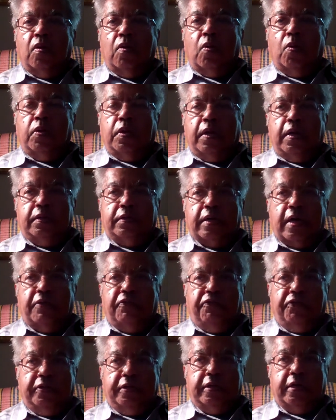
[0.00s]
Oh yes, I
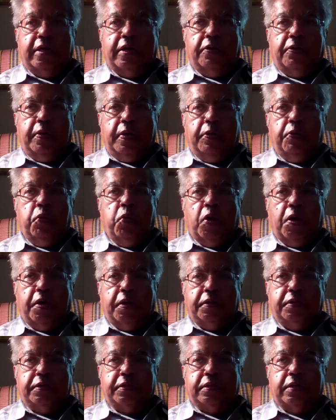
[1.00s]
visited only
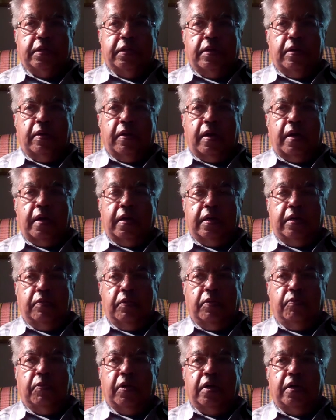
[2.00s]
once. Okay. I remember.